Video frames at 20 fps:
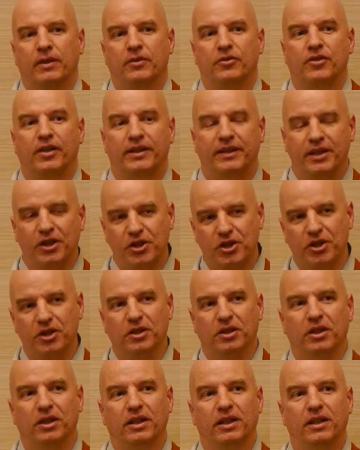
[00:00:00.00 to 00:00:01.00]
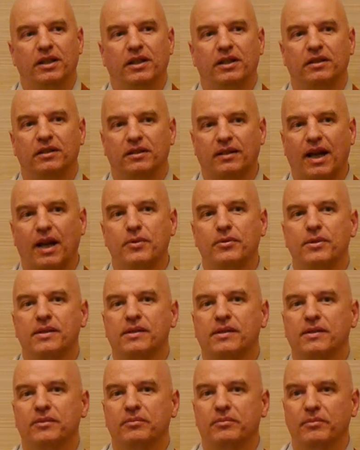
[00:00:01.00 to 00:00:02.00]
traditionally in
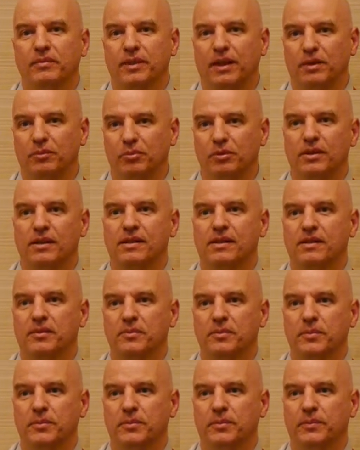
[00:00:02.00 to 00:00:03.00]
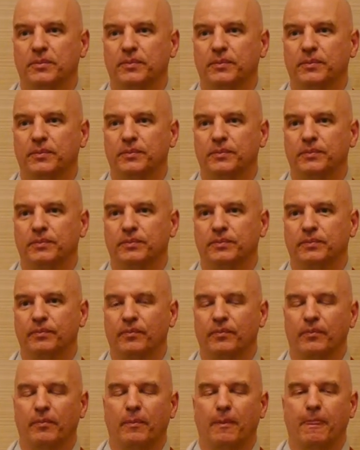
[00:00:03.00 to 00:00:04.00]
Taoism and Buddhism,
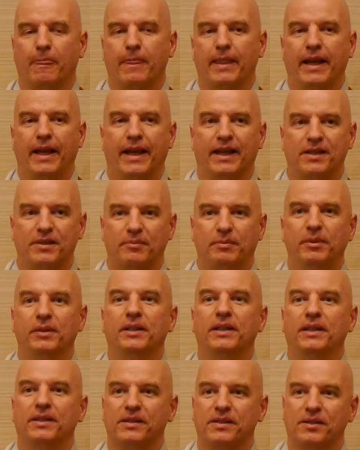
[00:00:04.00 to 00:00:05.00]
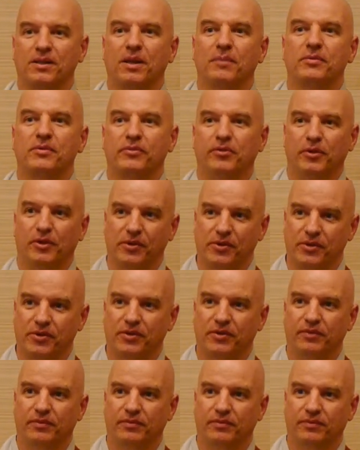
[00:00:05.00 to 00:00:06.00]
experience comes
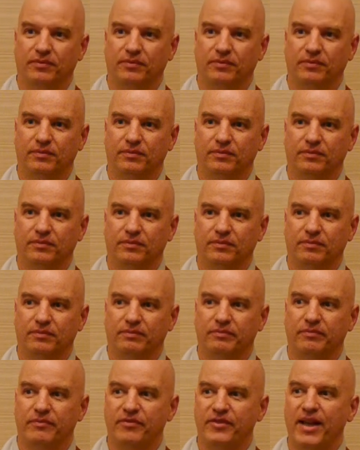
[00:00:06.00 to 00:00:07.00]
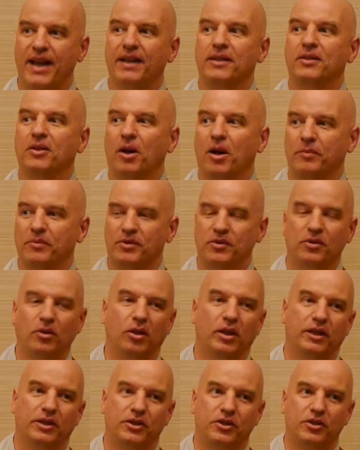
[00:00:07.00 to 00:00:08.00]
first. Then comes
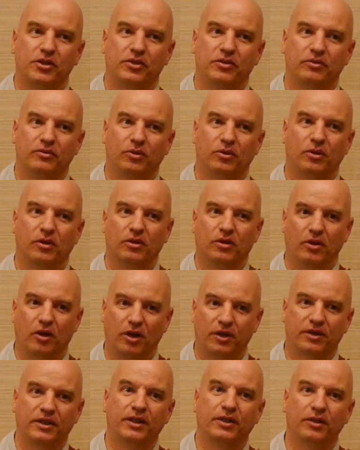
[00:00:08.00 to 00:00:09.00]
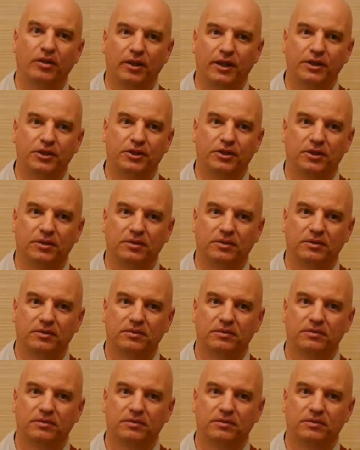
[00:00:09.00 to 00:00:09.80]
knowledge or articulation.